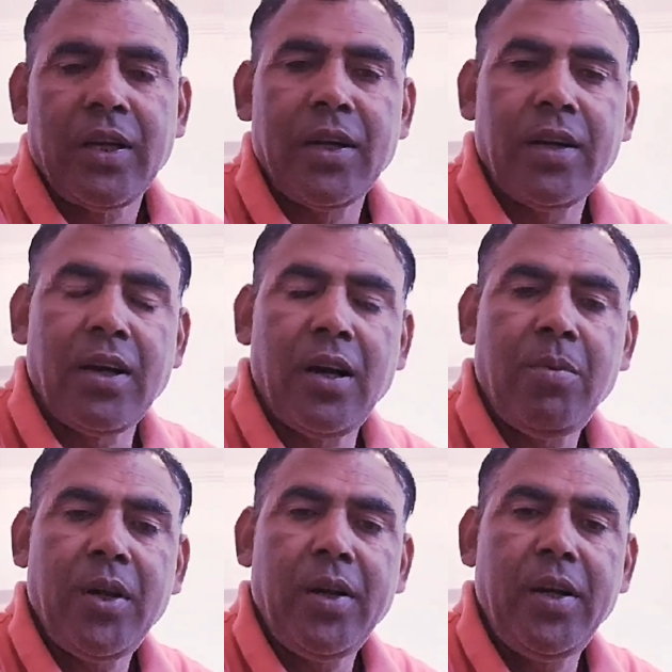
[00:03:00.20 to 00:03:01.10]
And
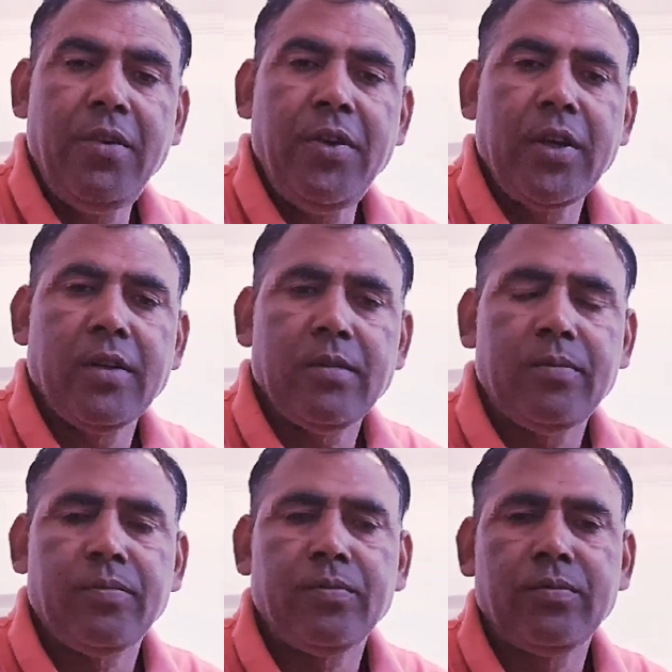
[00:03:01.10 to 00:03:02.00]
after leaving
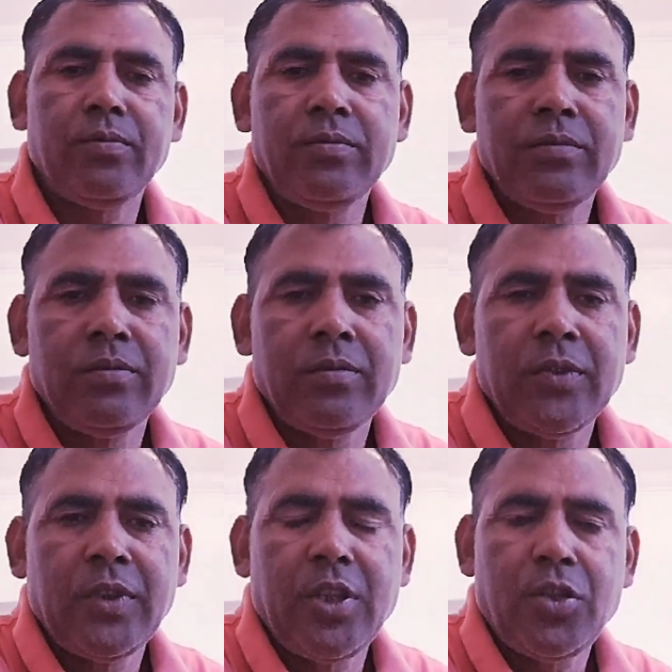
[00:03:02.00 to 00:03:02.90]

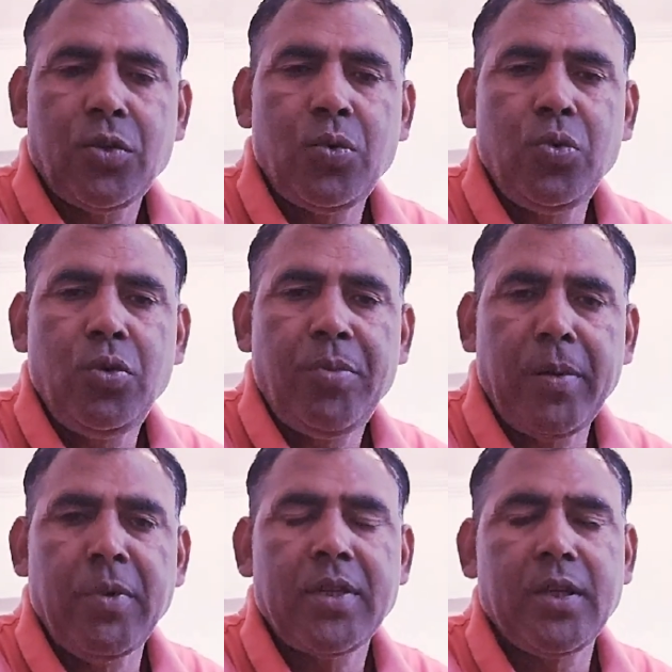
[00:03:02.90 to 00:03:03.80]
the school
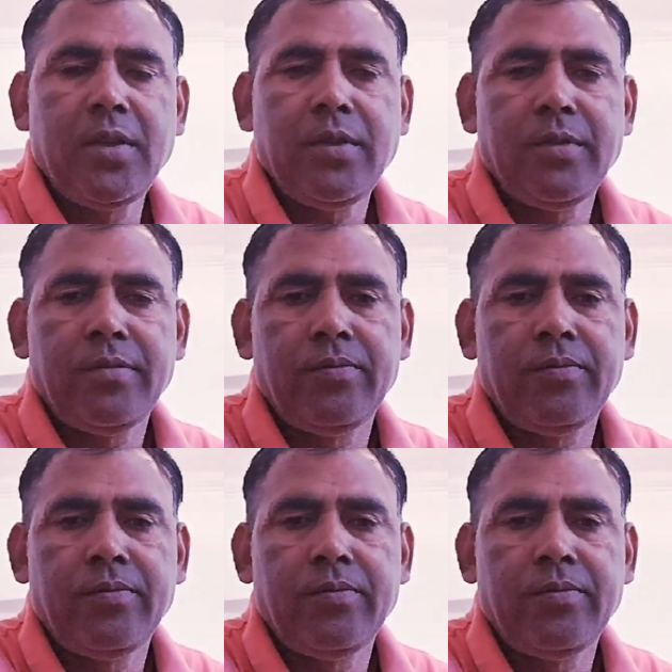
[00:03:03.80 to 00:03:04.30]
premises,